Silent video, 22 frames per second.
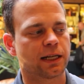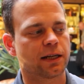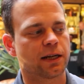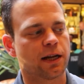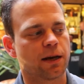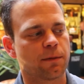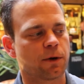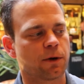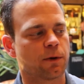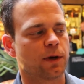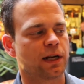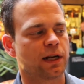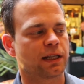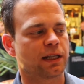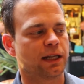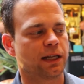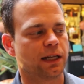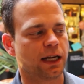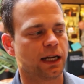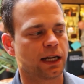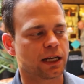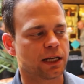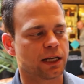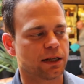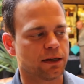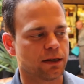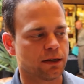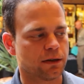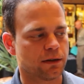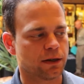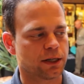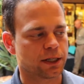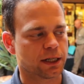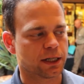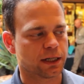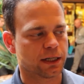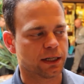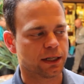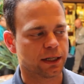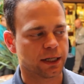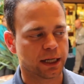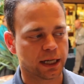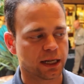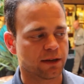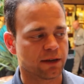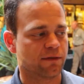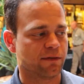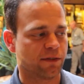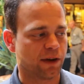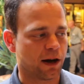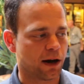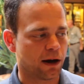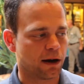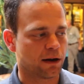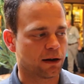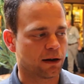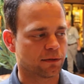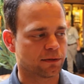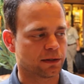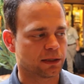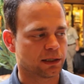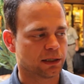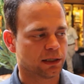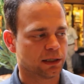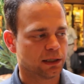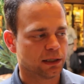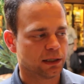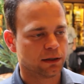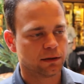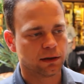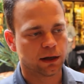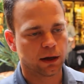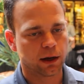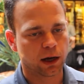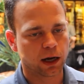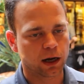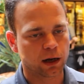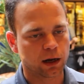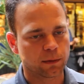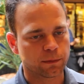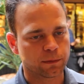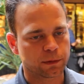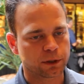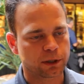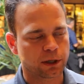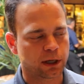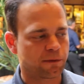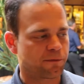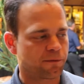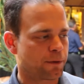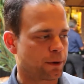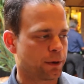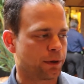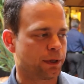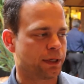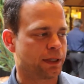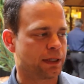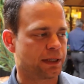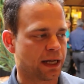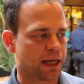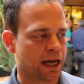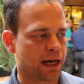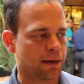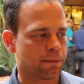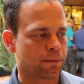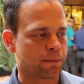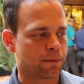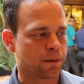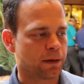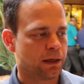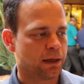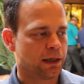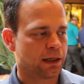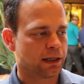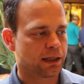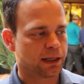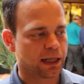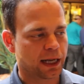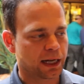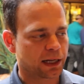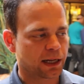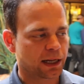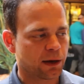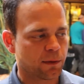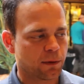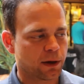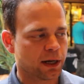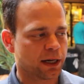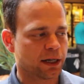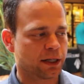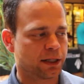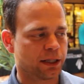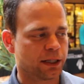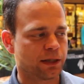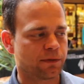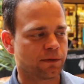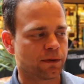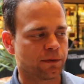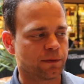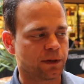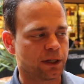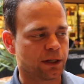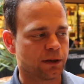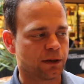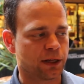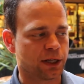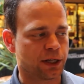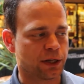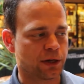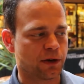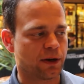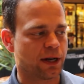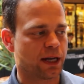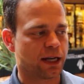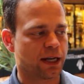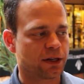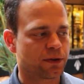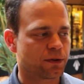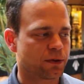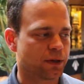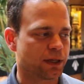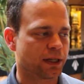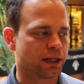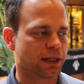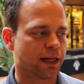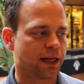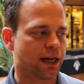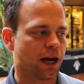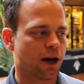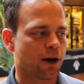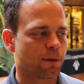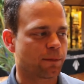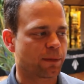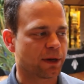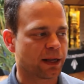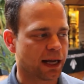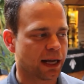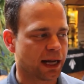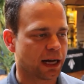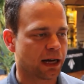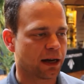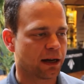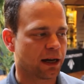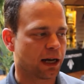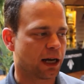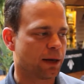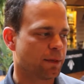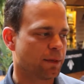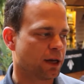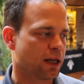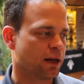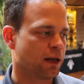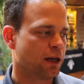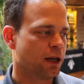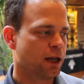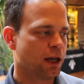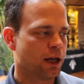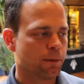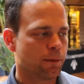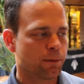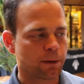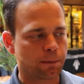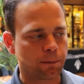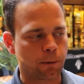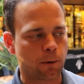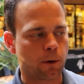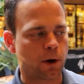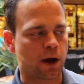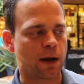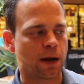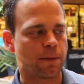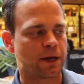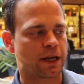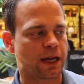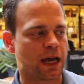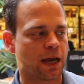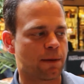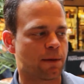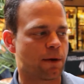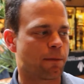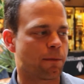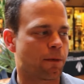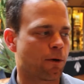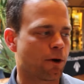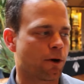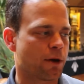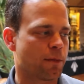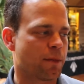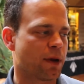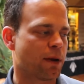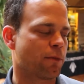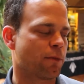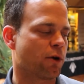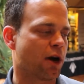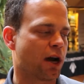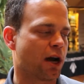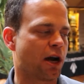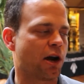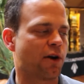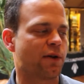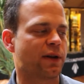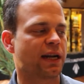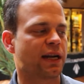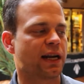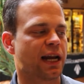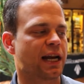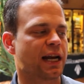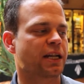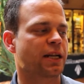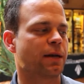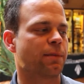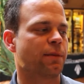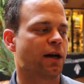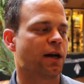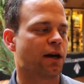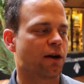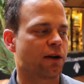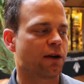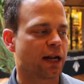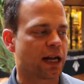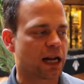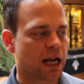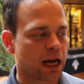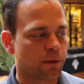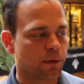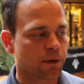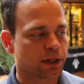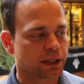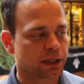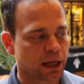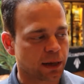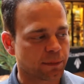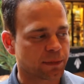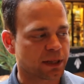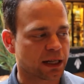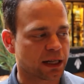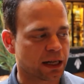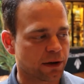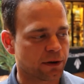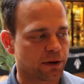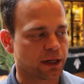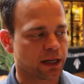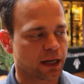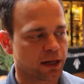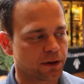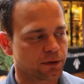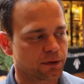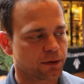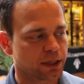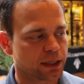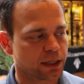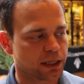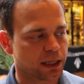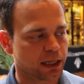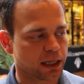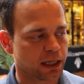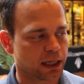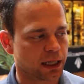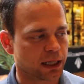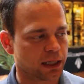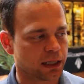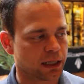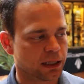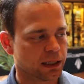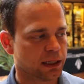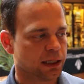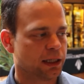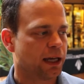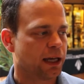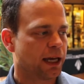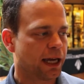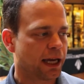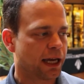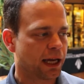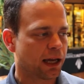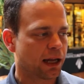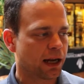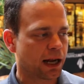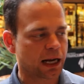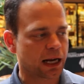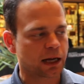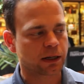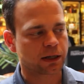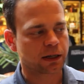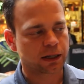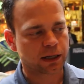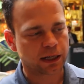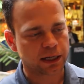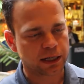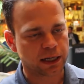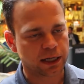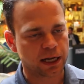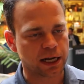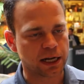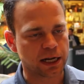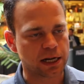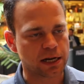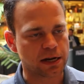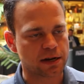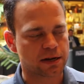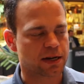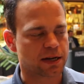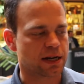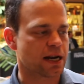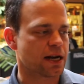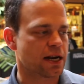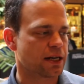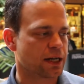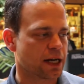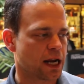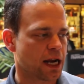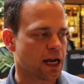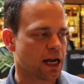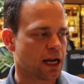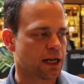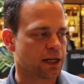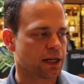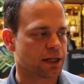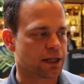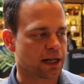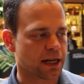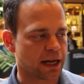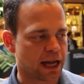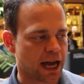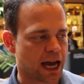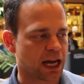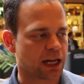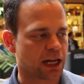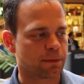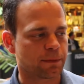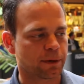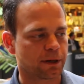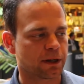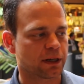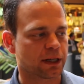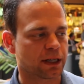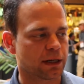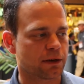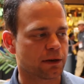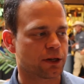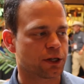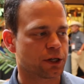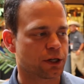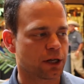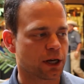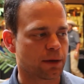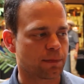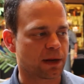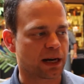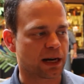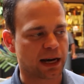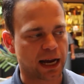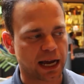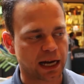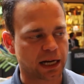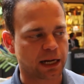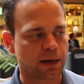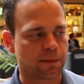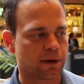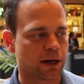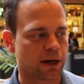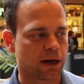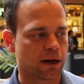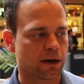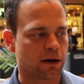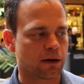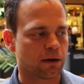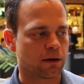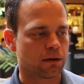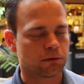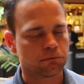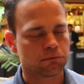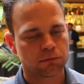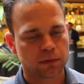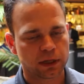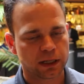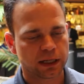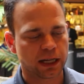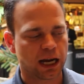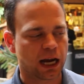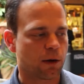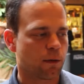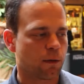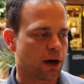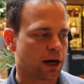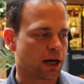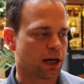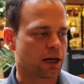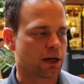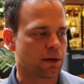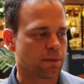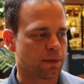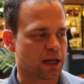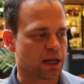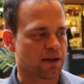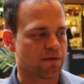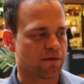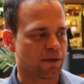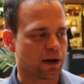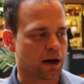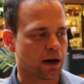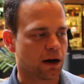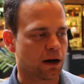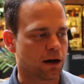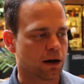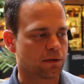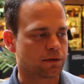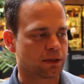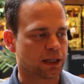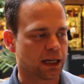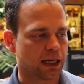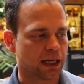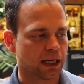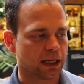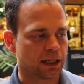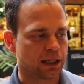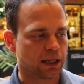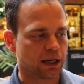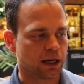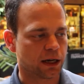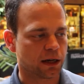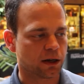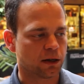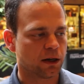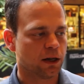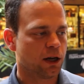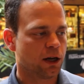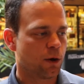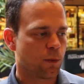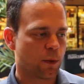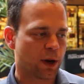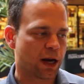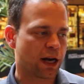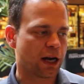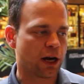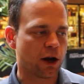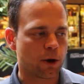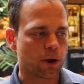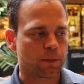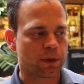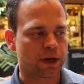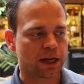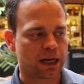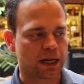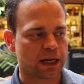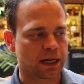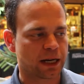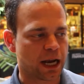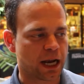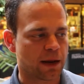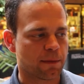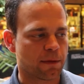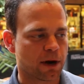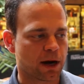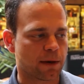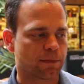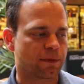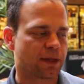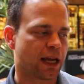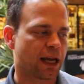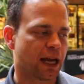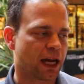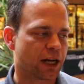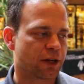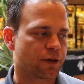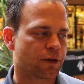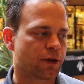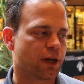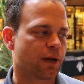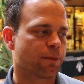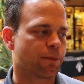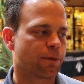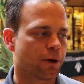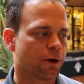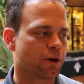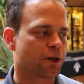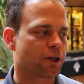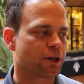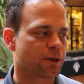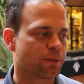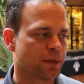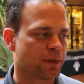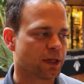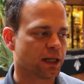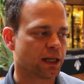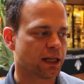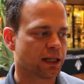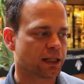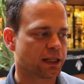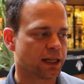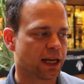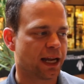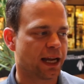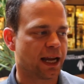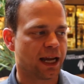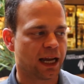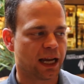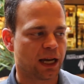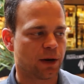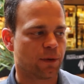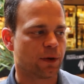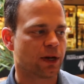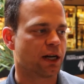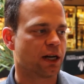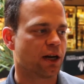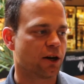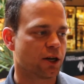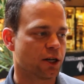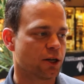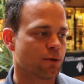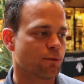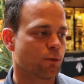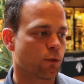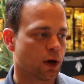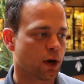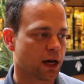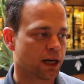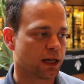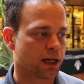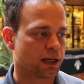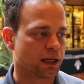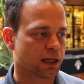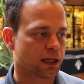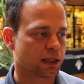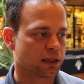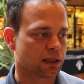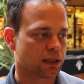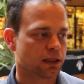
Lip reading: the number one thing they can do is just get involved. So the first step that they want to see from you is your interest in helping out. I mean, before I became a board member, I already let them know that was something I was interested in, and I continue to engage the NASBO leadership and let them know that I wanted to be involved. And, you know, when an opening came up, they actually approached me and said, hey, we know you've wanted this,